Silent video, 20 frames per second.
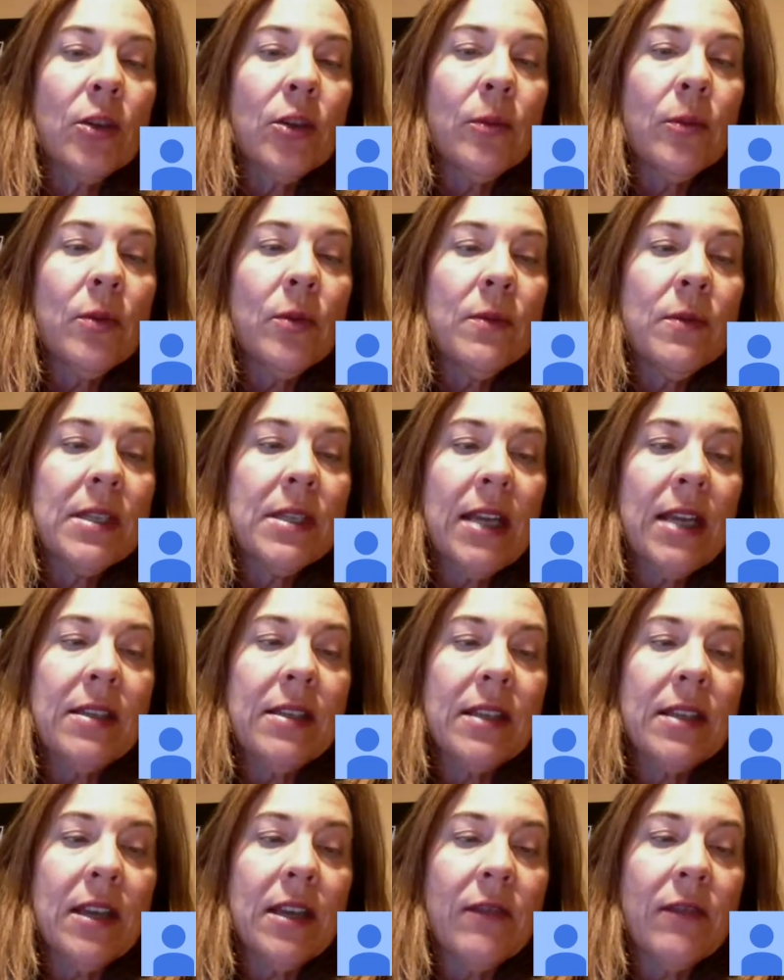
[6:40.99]
Broom states
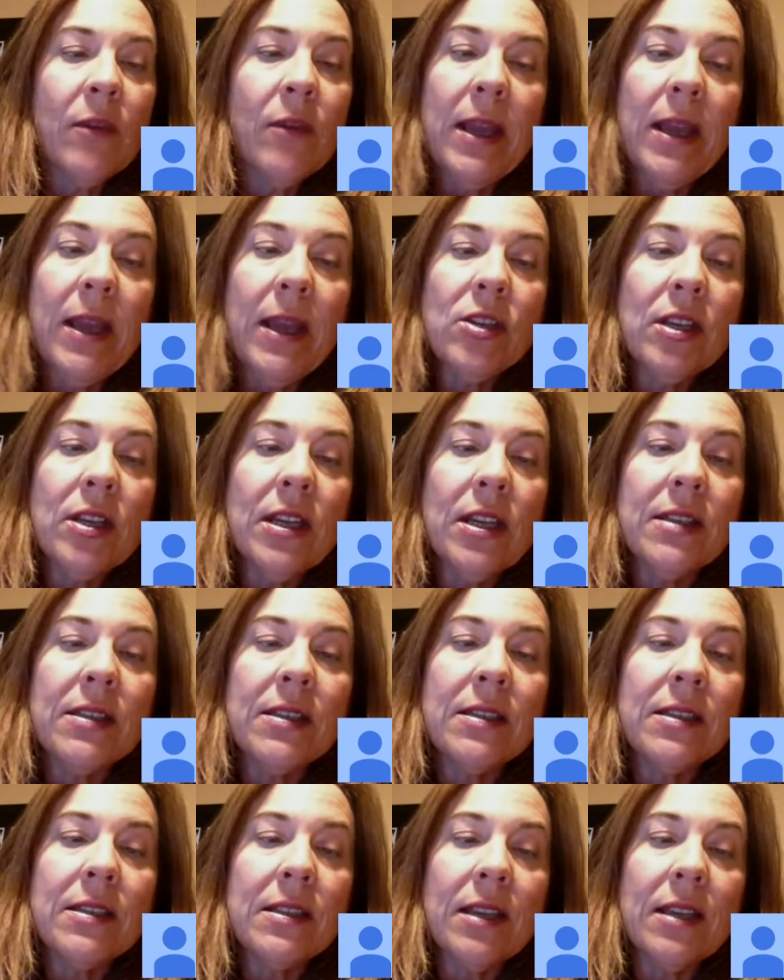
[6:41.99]
that information
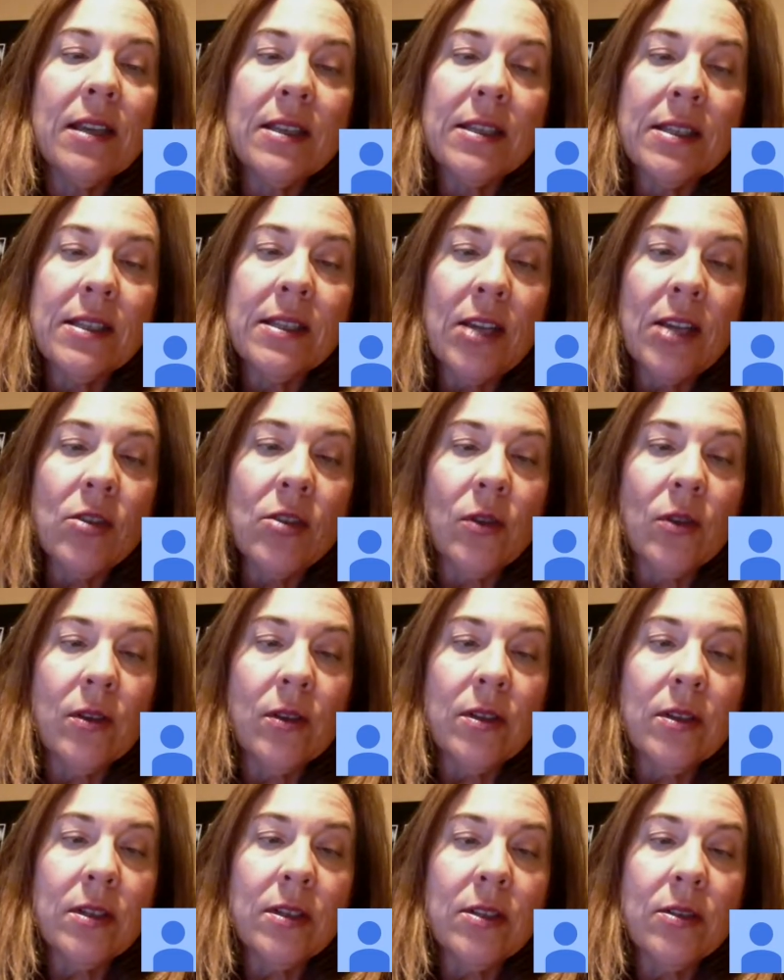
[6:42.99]
is
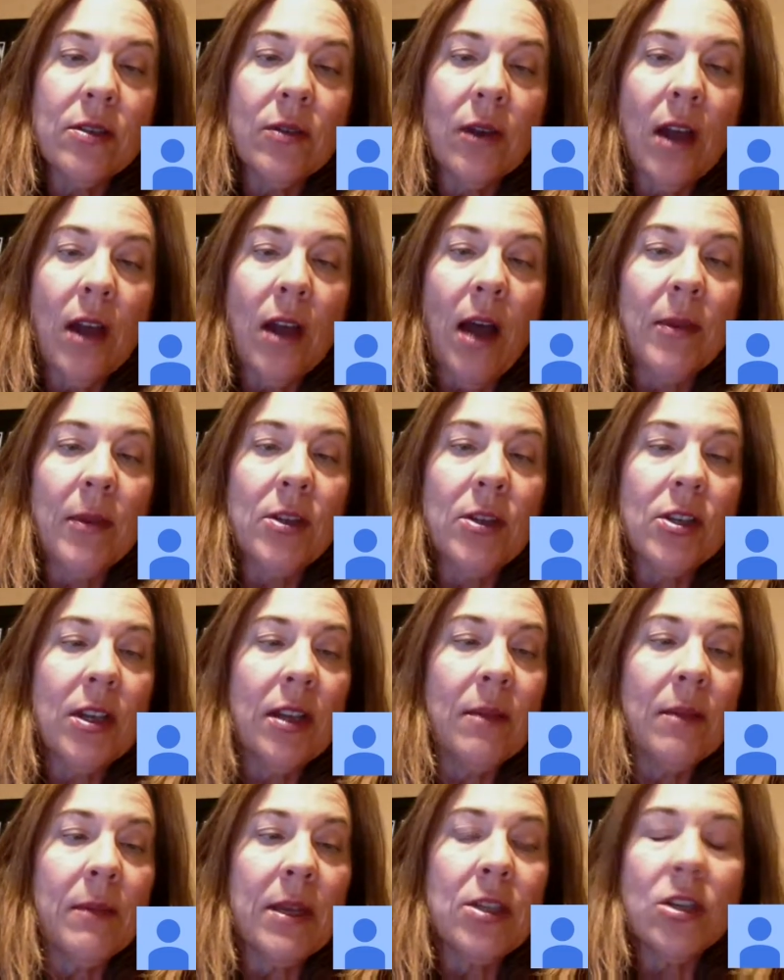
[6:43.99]
central to accomplishing the
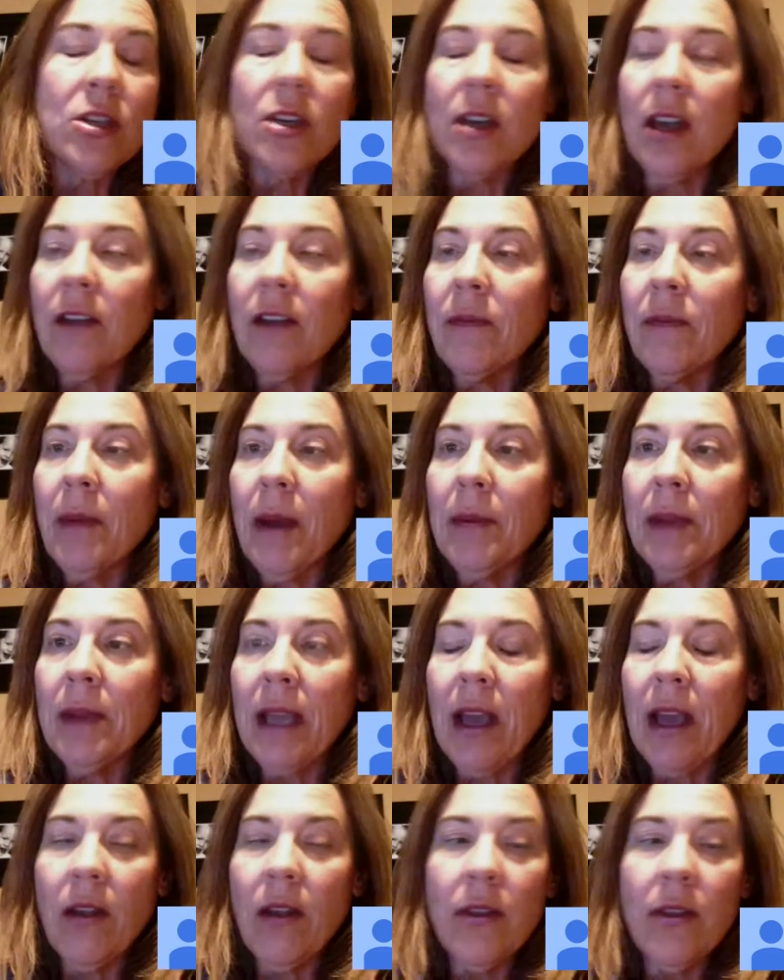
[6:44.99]
mission of public
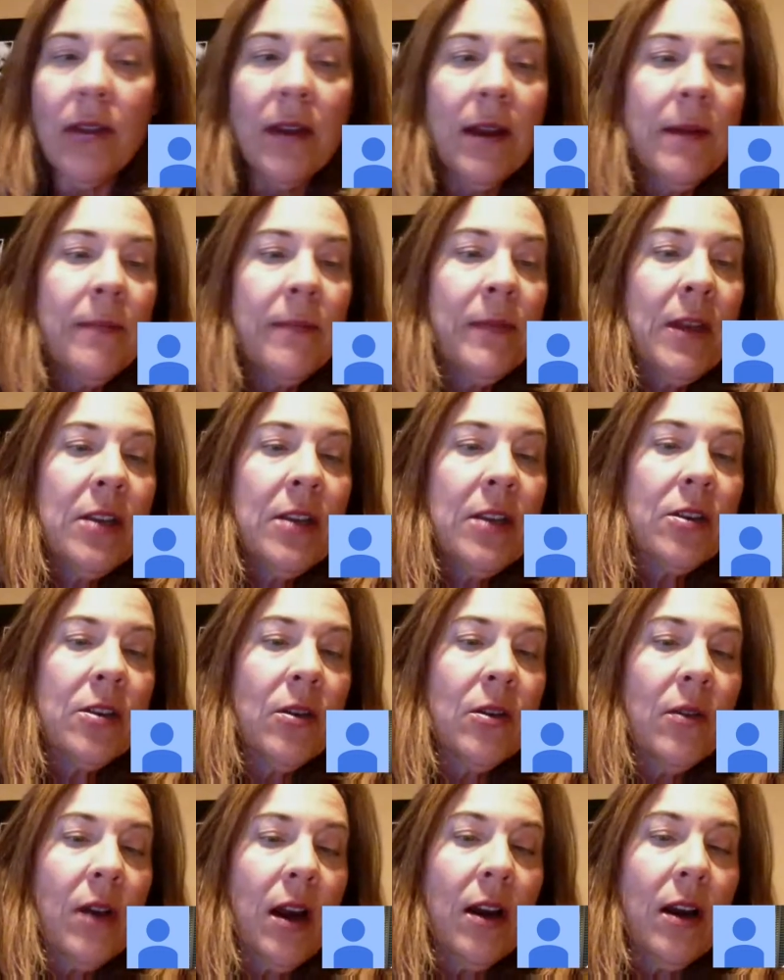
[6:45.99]
health.
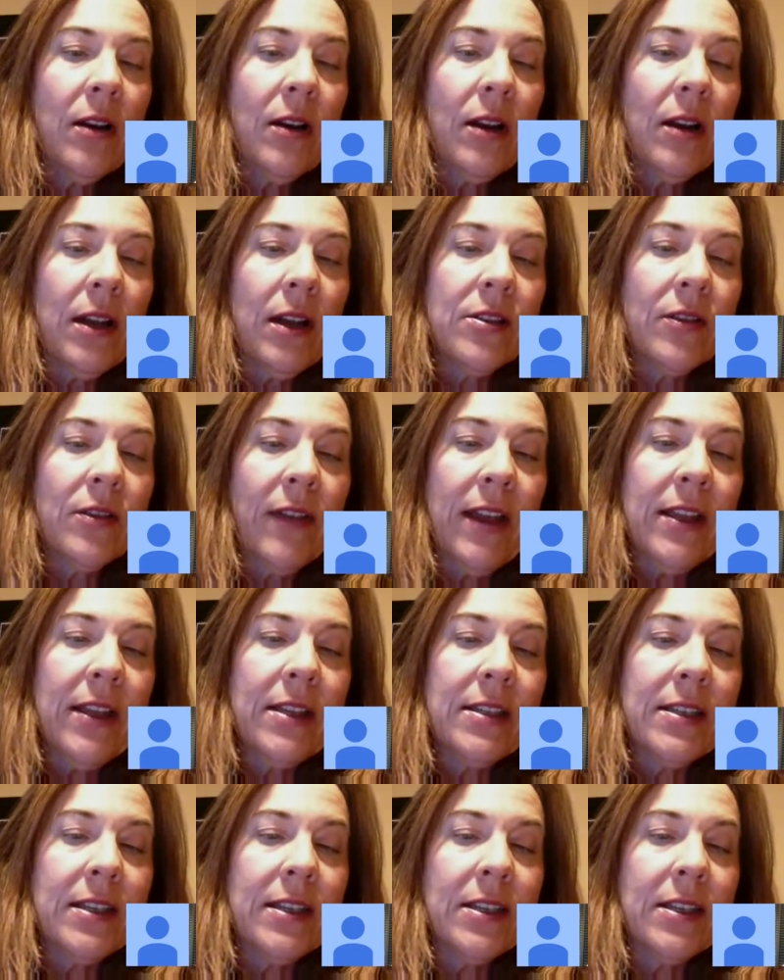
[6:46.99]
So our
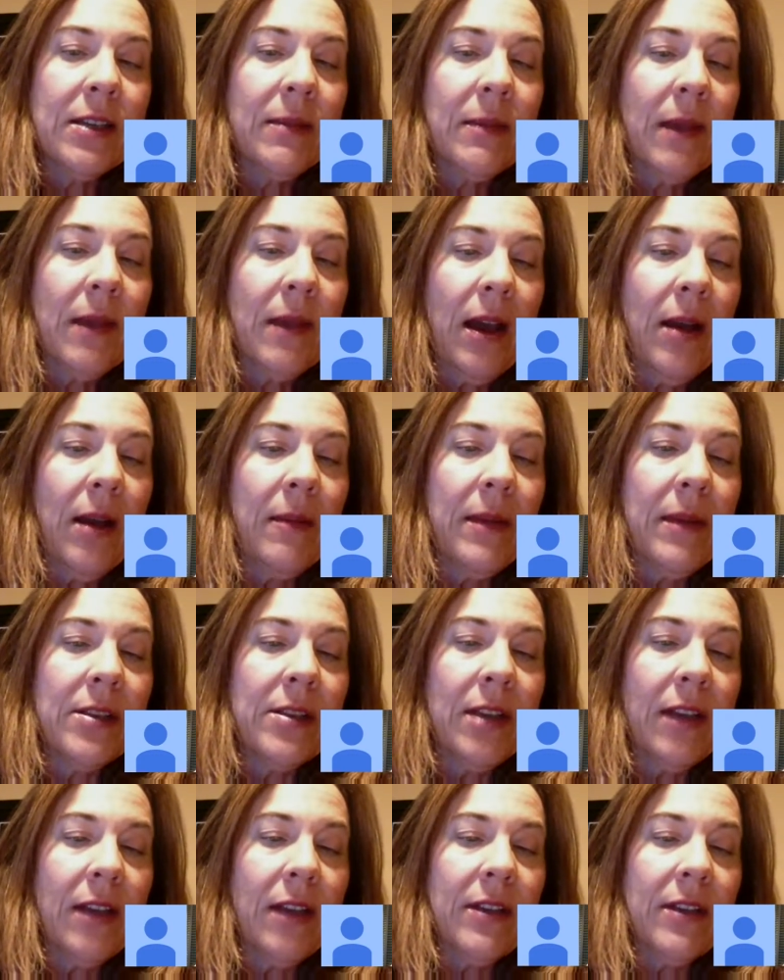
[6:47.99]
surveillance system is
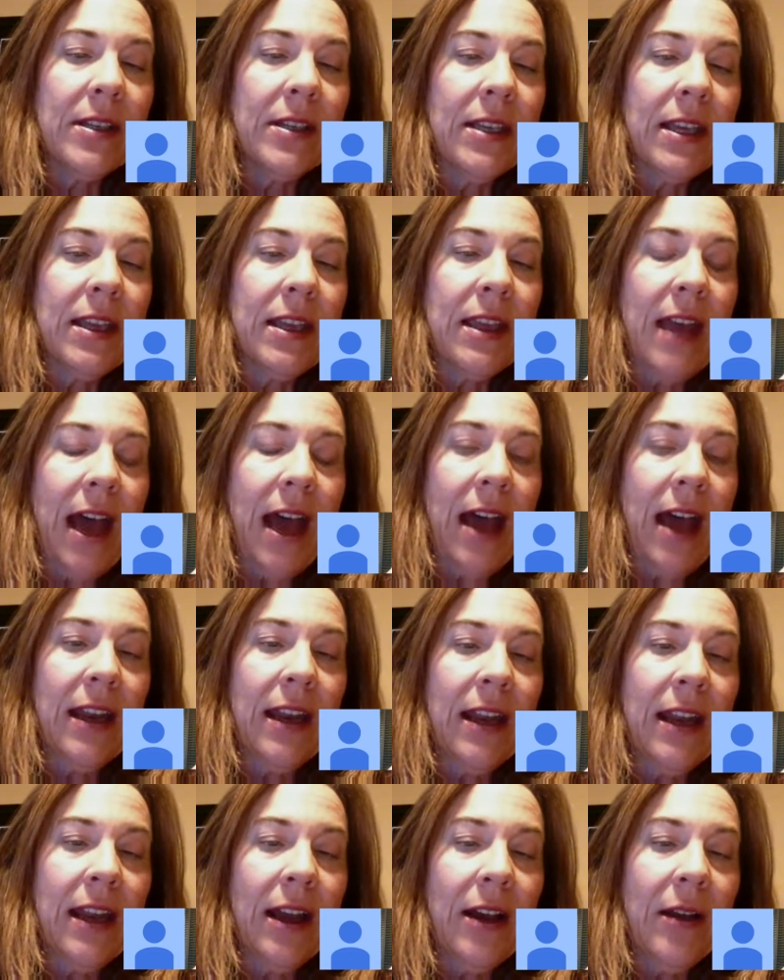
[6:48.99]
obviously that
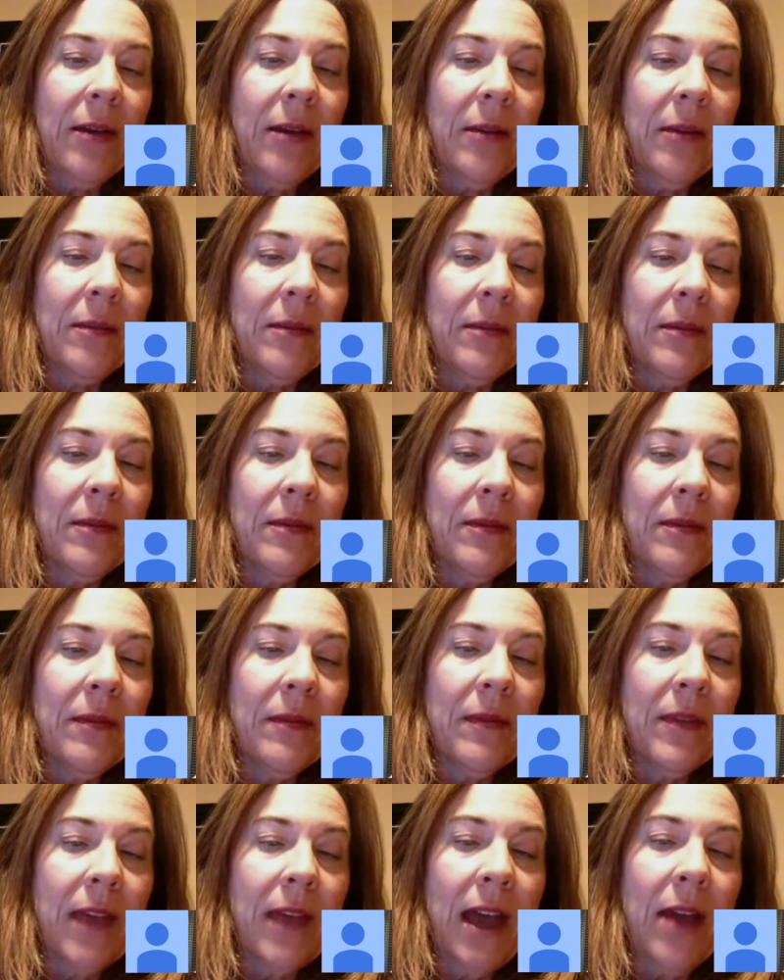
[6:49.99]

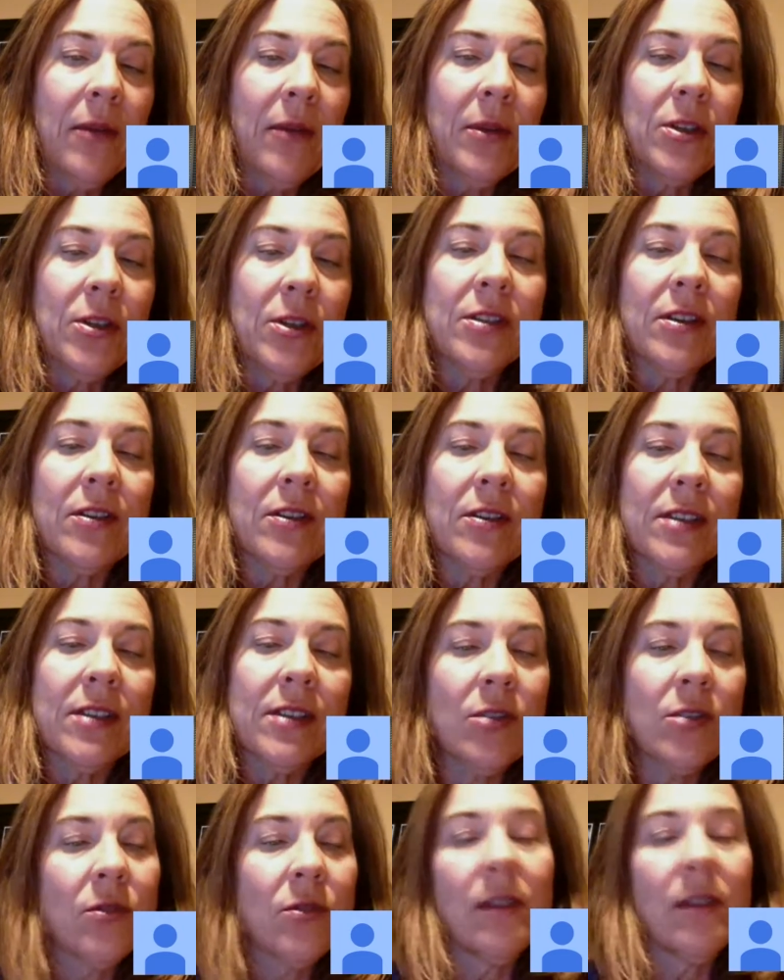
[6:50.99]
which is our
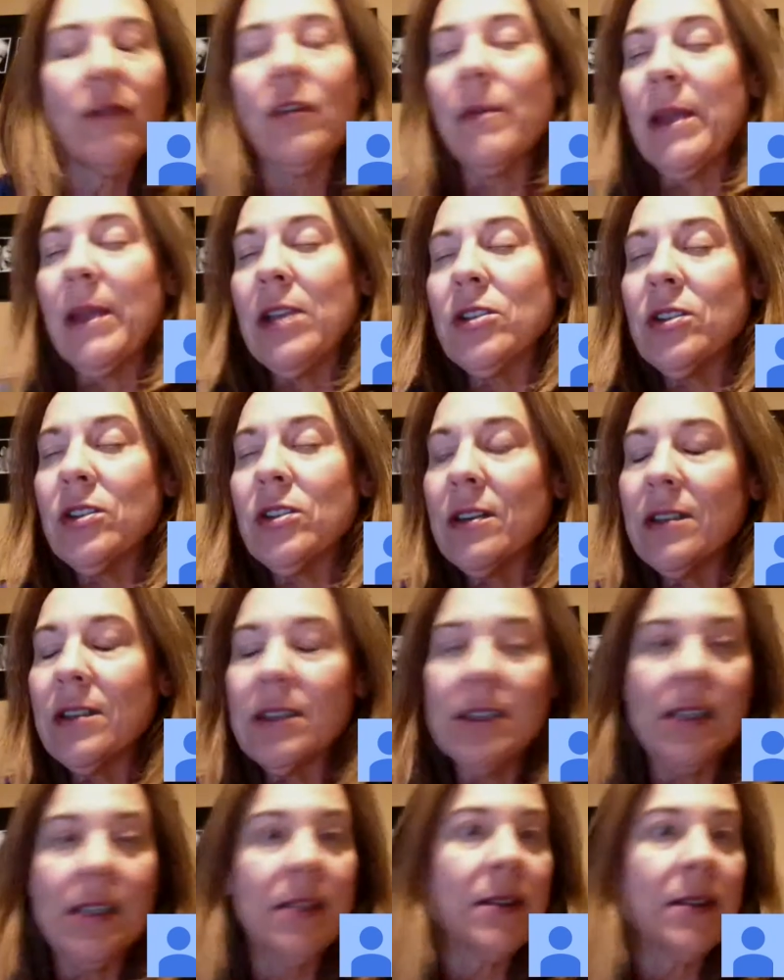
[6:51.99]
central information
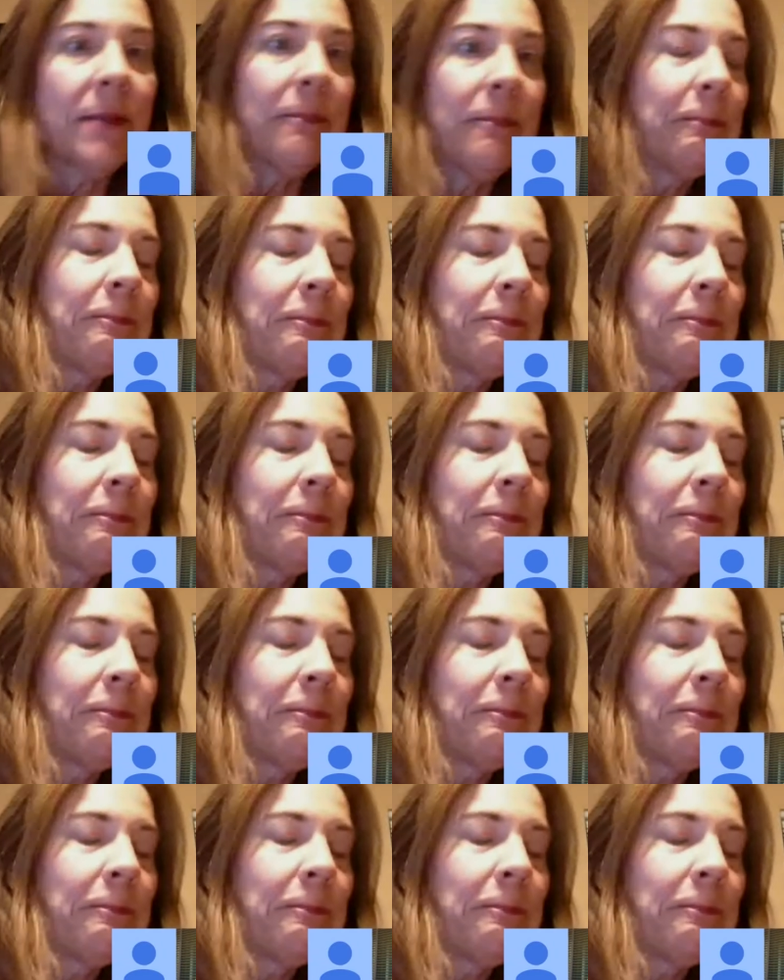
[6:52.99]
system.